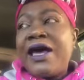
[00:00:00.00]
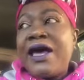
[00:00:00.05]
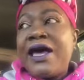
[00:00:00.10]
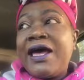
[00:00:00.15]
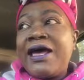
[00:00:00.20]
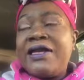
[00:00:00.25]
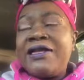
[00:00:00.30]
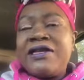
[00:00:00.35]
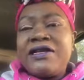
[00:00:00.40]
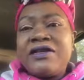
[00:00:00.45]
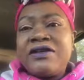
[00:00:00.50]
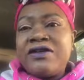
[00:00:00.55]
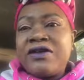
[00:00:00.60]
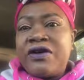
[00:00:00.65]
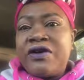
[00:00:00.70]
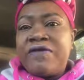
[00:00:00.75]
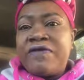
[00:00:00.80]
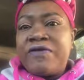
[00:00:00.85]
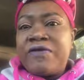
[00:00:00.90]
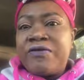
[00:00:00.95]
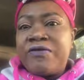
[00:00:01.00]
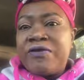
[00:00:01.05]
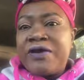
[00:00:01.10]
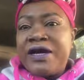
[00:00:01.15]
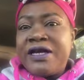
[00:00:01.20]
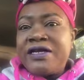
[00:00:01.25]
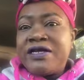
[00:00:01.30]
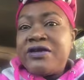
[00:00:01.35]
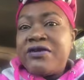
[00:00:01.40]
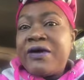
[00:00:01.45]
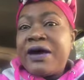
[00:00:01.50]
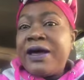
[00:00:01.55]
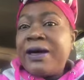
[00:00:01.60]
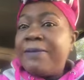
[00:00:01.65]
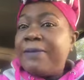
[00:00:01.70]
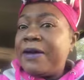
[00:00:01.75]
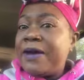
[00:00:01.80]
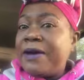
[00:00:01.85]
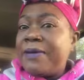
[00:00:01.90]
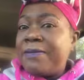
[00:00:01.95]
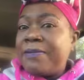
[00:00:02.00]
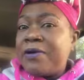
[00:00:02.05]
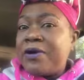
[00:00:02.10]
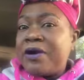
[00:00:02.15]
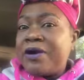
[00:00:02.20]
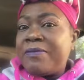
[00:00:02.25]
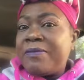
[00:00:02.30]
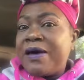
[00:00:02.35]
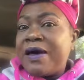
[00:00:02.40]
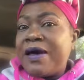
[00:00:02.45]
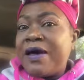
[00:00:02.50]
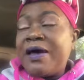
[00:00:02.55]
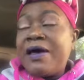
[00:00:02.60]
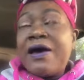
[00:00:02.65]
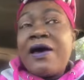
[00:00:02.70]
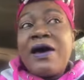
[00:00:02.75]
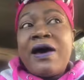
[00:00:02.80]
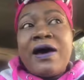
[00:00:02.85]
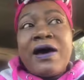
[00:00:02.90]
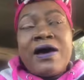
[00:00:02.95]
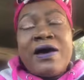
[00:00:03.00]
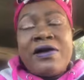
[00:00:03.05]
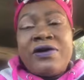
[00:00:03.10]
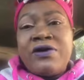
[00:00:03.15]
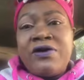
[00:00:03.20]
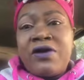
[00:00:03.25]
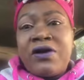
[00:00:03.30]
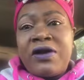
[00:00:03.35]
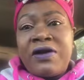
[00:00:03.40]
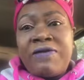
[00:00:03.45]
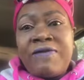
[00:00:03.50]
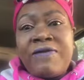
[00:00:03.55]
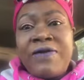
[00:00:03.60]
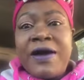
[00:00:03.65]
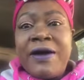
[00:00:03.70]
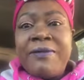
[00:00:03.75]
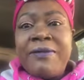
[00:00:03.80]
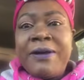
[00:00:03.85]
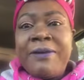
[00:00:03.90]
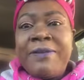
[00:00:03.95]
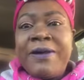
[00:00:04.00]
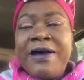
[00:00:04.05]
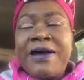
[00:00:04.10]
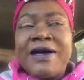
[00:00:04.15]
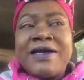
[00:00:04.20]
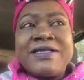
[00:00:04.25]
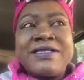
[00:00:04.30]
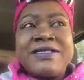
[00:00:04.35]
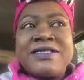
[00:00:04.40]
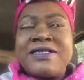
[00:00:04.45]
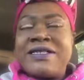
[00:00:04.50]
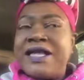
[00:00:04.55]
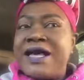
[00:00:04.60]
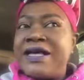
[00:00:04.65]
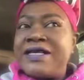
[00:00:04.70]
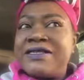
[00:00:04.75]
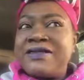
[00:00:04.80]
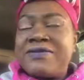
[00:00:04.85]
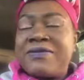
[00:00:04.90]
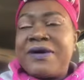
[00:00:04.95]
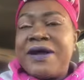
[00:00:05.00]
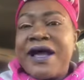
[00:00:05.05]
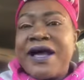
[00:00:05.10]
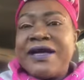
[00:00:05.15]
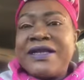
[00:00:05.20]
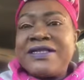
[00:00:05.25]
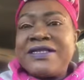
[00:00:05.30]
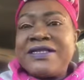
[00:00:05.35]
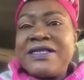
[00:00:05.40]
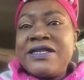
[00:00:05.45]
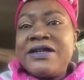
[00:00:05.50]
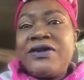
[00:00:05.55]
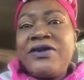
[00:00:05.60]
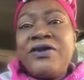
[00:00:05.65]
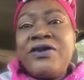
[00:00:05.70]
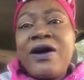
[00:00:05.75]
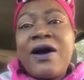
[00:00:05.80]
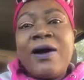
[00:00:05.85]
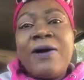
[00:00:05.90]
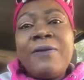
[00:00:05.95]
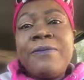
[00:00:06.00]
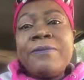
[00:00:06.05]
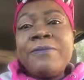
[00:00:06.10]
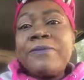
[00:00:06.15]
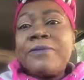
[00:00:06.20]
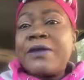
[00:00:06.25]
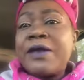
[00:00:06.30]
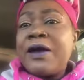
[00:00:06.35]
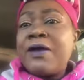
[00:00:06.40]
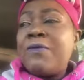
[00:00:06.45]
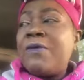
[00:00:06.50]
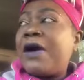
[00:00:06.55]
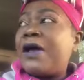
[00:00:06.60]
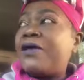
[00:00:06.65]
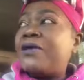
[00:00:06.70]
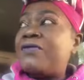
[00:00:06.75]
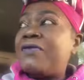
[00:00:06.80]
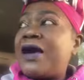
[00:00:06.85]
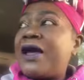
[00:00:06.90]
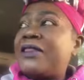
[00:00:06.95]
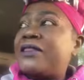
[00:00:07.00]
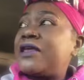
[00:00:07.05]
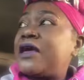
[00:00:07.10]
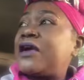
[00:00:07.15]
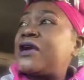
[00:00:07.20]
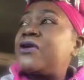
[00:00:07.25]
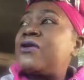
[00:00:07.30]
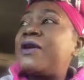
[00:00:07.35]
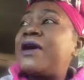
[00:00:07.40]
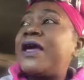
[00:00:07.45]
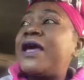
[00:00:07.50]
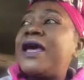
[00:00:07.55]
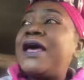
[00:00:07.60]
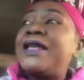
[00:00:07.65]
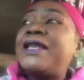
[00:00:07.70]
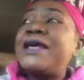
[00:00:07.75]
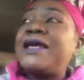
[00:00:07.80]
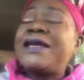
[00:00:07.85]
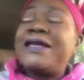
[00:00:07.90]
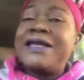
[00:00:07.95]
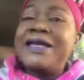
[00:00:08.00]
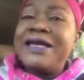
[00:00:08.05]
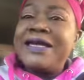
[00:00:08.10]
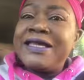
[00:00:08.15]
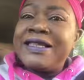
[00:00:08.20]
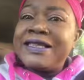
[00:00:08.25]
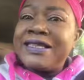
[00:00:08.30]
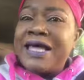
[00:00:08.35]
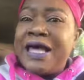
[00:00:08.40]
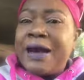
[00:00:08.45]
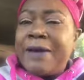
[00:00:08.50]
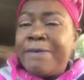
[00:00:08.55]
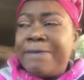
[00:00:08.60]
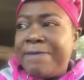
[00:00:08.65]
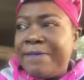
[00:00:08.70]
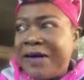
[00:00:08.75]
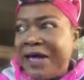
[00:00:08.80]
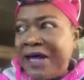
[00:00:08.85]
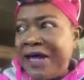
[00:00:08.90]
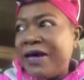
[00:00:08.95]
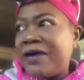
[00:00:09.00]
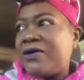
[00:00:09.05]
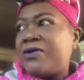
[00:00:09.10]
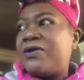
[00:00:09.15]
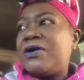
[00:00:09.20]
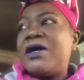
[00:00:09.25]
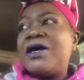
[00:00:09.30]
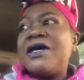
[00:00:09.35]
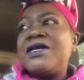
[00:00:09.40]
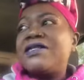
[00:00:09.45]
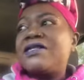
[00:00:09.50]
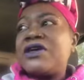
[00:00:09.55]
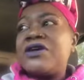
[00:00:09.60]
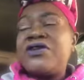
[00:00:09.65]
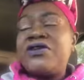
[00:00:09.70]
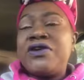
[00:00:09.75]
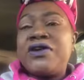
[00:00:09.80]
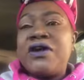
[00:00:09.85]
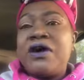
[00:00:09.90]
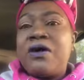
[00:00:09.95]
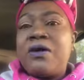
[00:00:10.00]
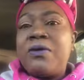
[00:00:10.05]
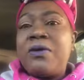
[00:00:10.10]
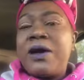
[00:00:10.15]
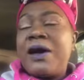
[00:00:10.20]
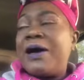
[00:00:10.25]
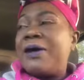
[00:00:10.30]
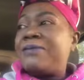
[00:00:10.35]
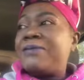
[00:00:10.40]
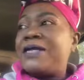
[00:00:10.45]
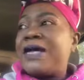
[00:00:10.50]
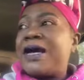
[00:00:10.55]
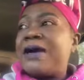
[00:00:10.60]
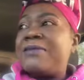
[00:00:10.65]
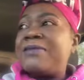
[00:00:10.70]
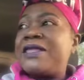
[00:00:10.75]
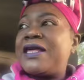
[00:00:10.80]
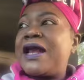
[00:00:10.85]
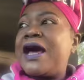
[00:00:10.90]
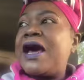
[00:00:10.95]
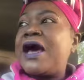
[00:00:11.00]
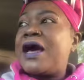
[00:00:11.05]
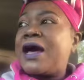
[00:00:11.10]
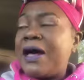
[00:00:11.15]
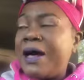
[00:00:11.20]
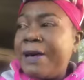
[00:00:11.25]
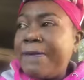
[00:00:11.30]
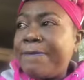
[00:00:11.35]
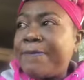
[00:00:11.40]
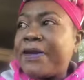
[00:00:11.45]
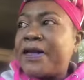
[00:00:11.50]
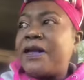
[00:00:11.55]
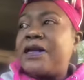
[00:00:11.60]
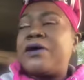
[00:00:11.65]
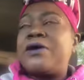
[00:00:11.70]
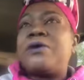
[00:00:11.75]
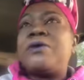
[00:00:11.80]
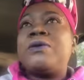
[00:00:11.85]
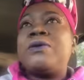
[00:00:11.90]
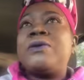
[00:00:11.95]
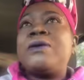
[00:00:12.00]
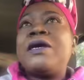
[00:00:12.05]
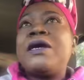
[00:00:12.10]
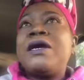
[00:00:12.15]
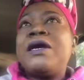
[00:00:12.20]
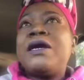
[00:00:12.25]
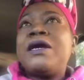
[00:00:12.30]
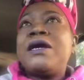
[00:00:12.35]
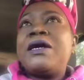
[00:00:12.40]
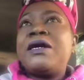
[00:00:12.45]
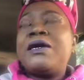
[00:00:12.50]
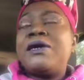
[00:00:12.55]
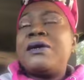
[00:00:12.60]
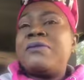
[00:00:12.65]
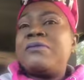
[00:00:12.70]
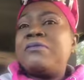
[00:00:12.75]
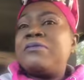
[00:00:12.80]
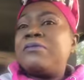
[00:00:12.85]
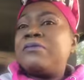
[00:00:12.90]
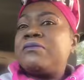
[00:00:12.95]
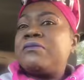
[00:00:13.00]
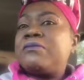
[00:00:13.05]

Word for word: and turn it from red to gray and become part of my uh, darling family because that's what I consider you all. And while you're right there, go ahead and hit that bell so you know up time that I upload. Um,